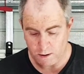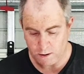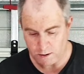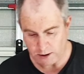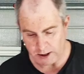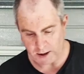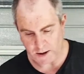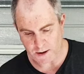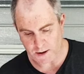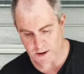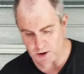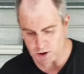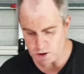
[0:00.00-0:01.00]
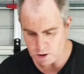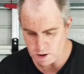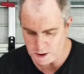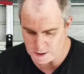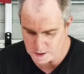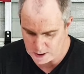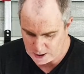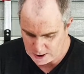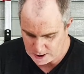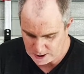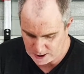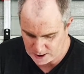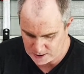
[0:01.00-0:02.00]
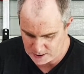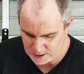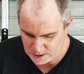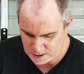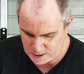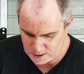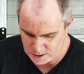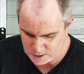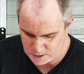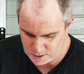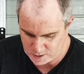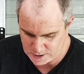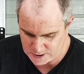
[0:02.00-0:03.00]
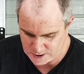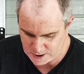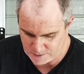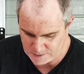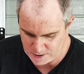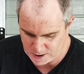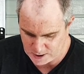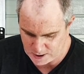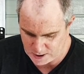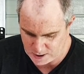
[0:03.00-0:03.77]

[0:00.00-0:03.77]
take another shot and then do the same thing again.